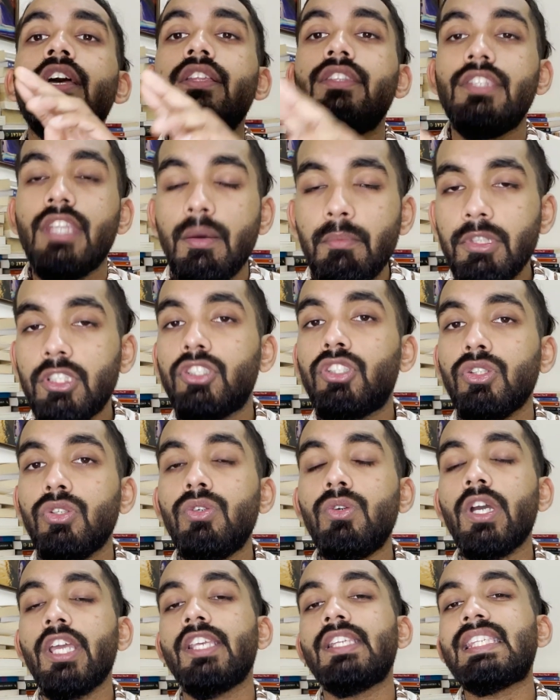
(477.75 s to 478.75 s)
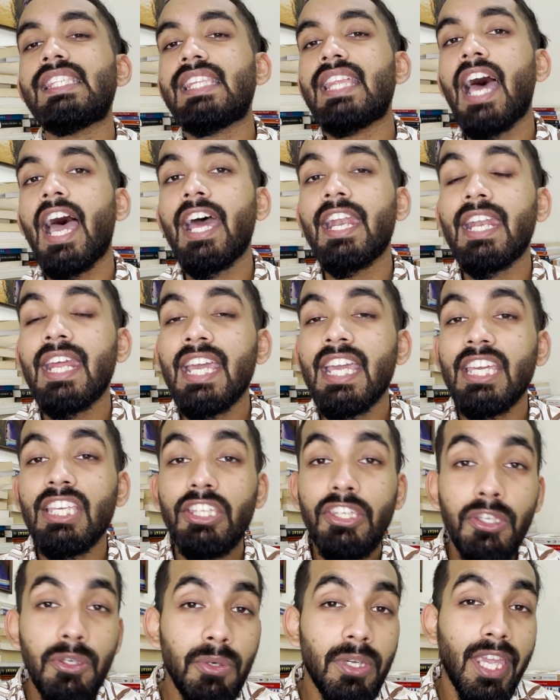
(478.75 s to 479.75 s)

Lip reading: Number two is that you